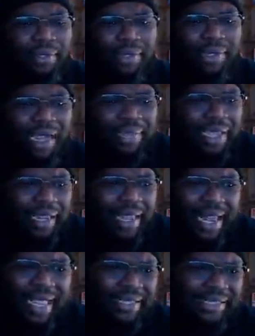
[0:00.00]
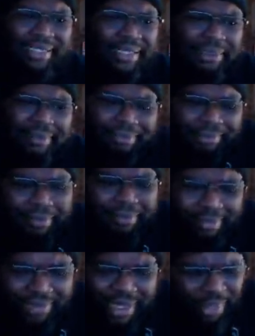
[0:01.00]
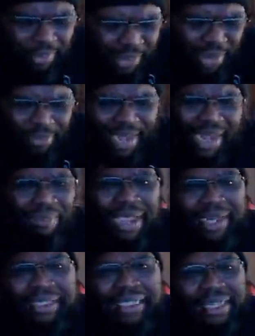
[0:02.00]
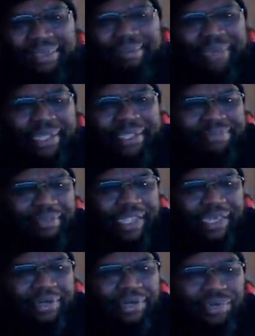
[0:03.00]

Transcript: I mean, yeah, that's just, I don't know, man. I'm not a Sasha Banks fan, dude.